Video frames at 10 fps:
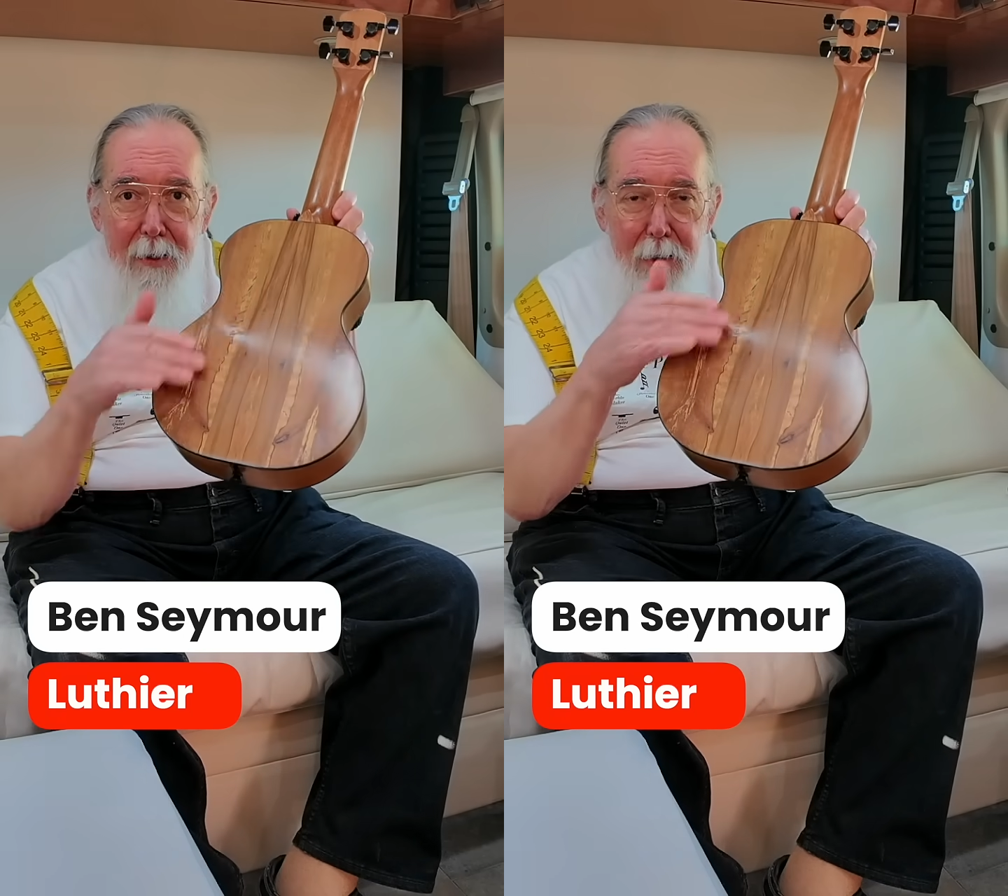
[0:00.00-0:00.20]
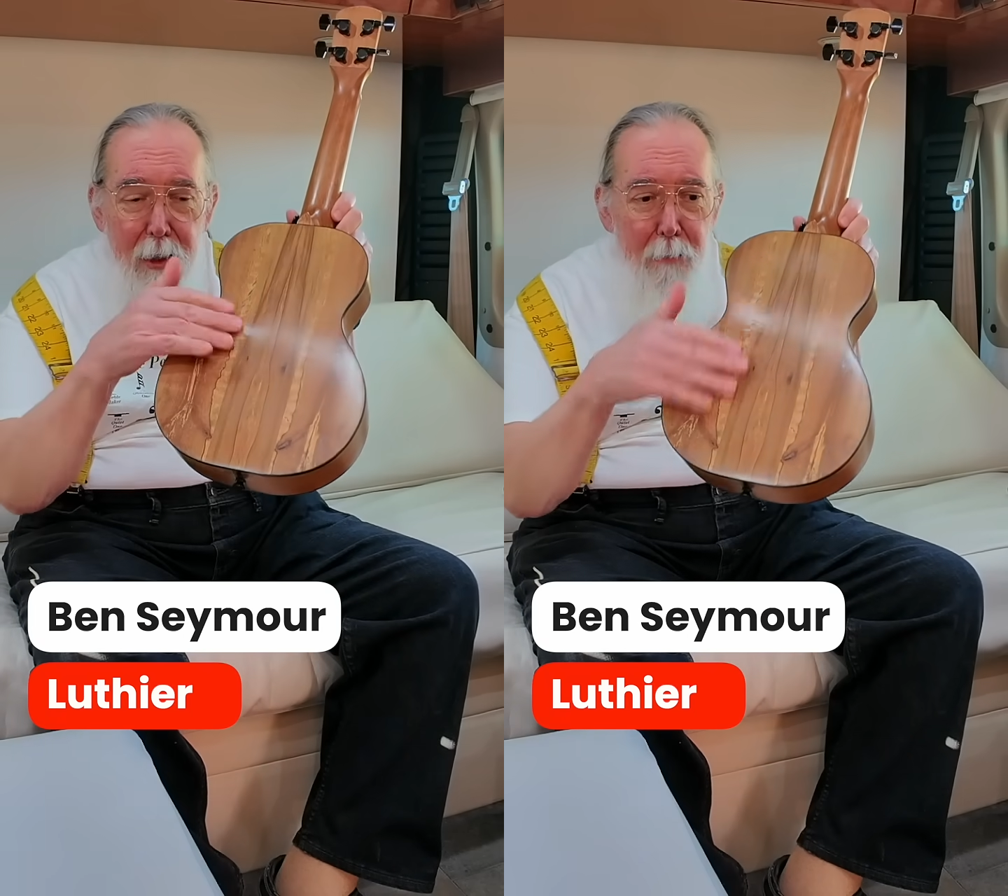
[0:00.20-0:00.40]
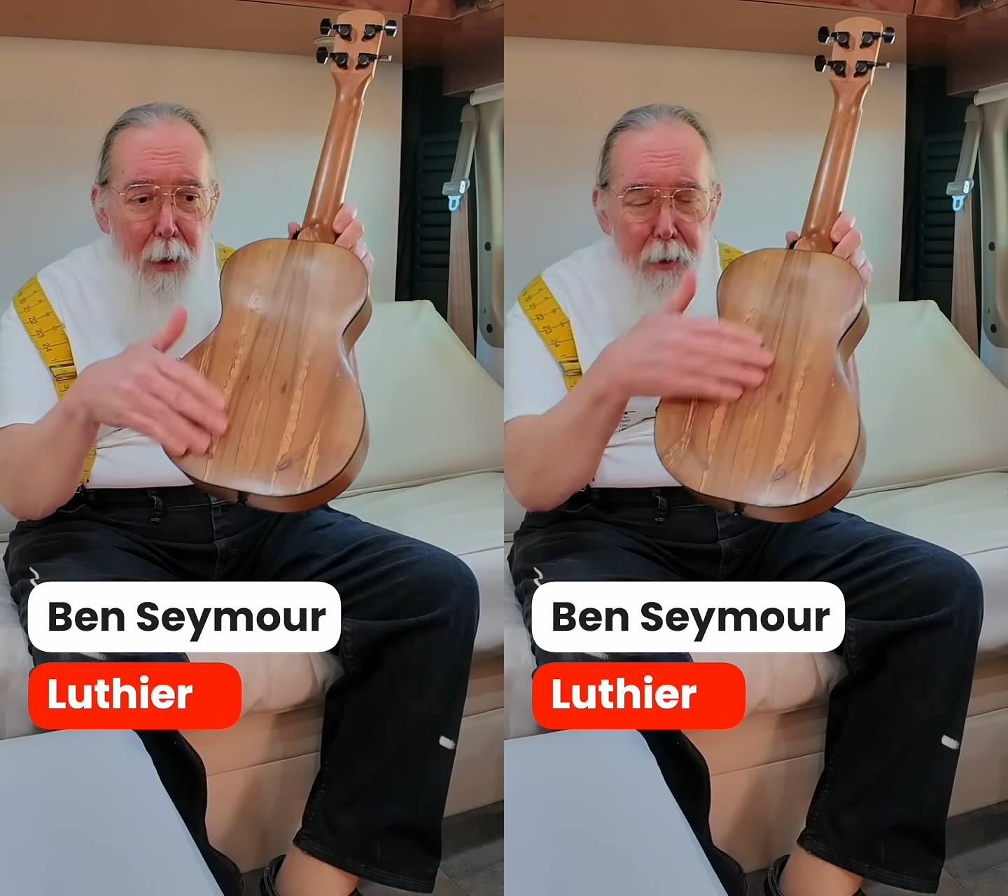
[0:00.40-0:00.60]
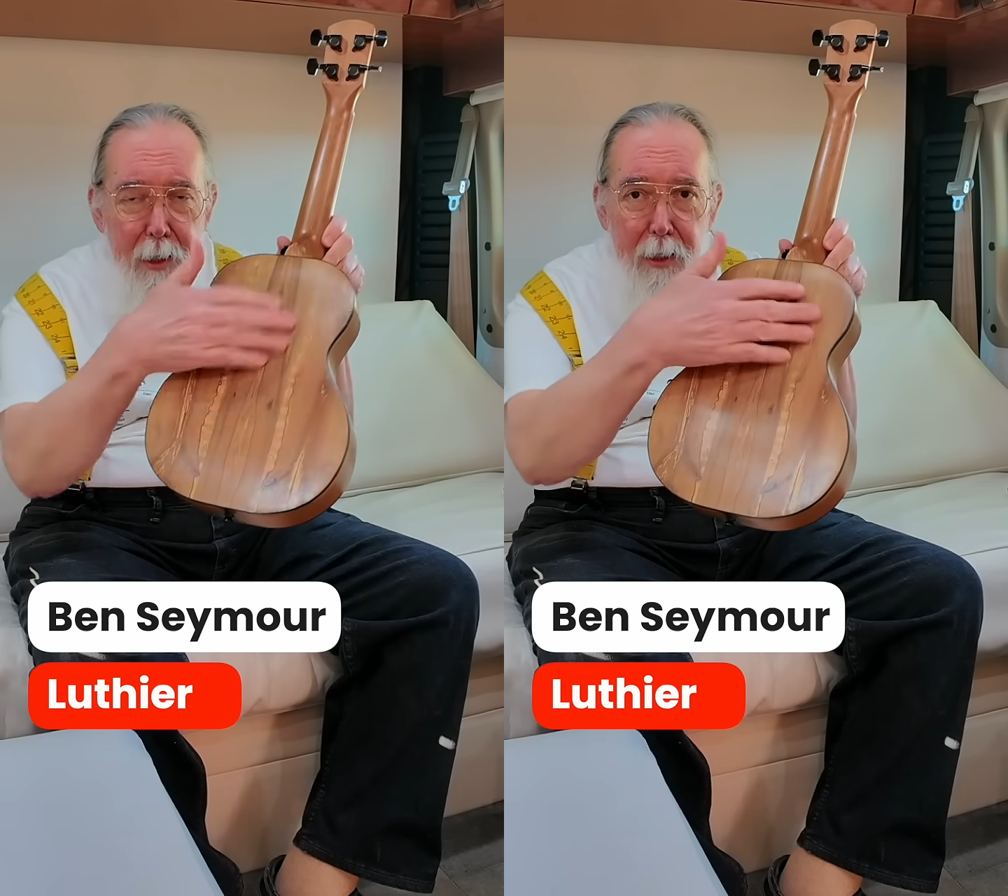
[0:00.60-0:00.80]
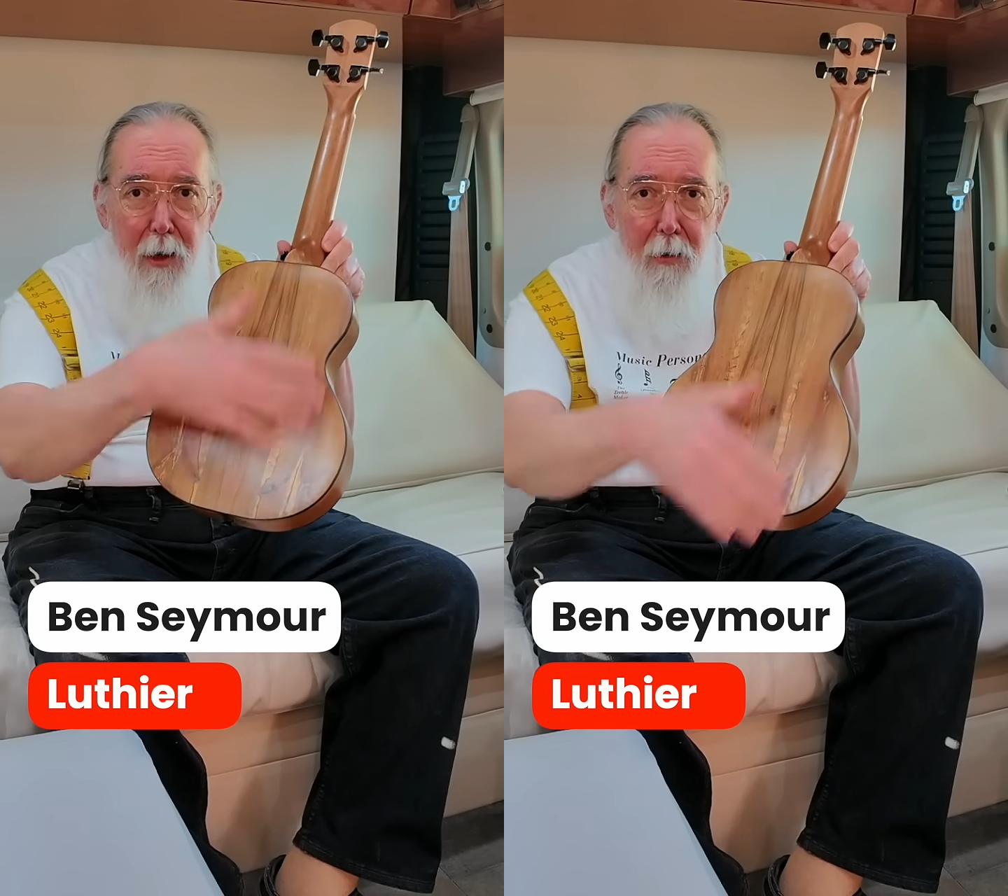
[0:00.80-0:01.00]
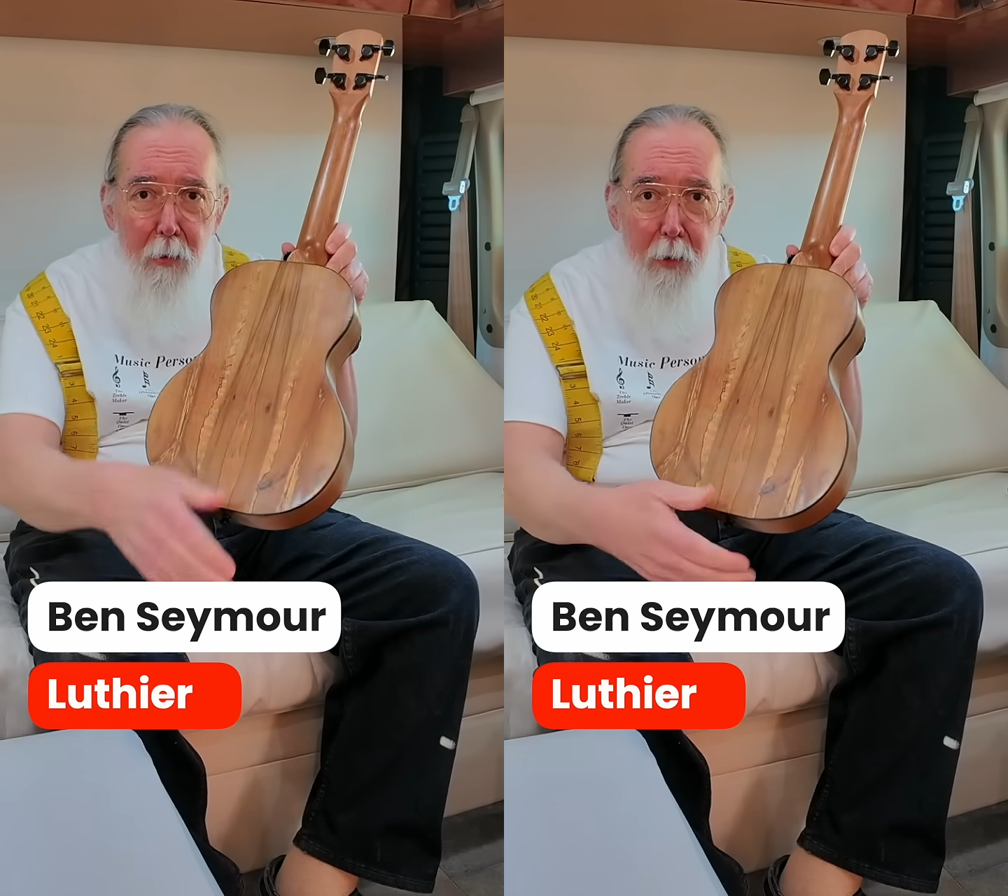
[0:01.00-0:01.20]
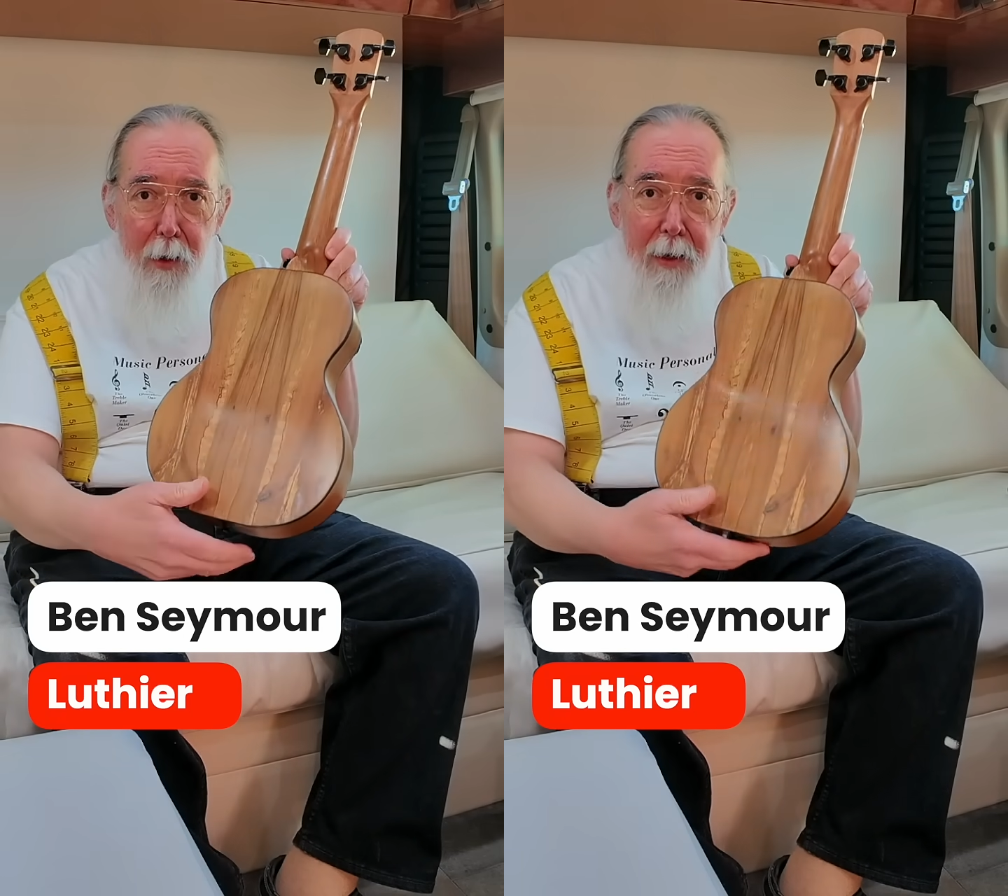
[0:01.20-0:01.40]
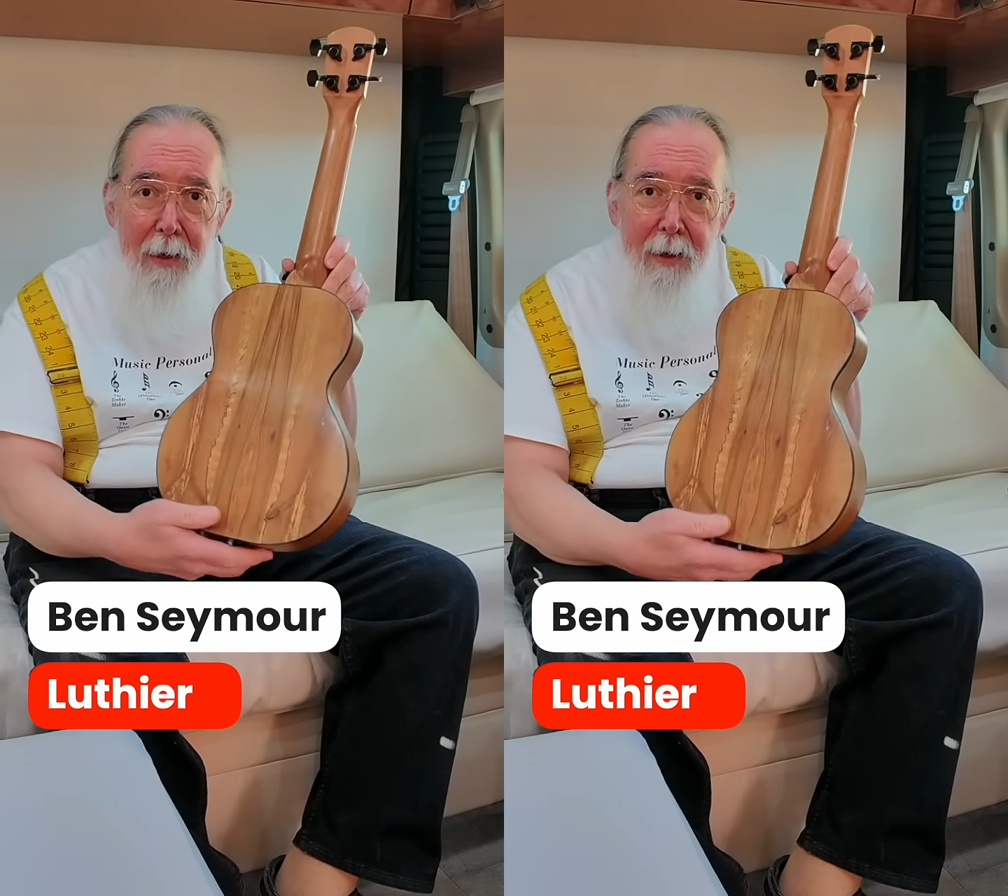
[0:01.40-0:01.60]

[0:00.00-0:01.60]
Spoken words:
This is spalted dogwood,